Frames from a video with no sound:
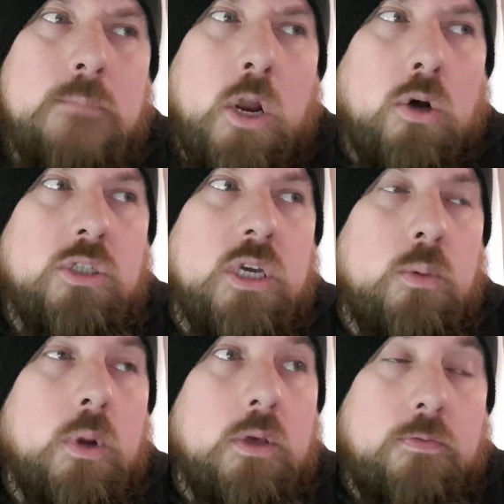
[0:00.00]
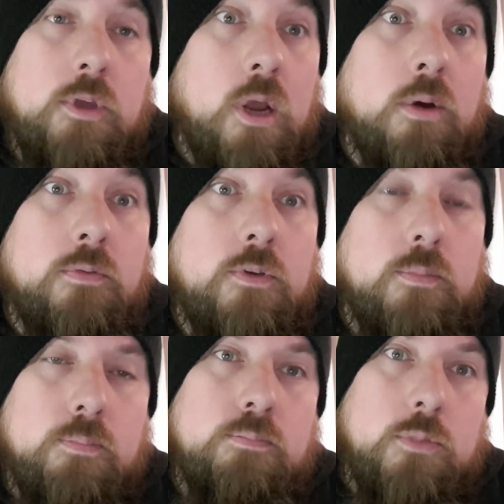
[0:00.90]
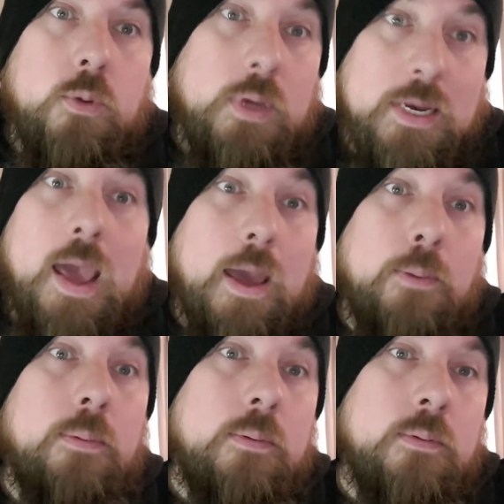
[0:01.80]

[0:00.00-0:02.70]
I said, well, if you do it now,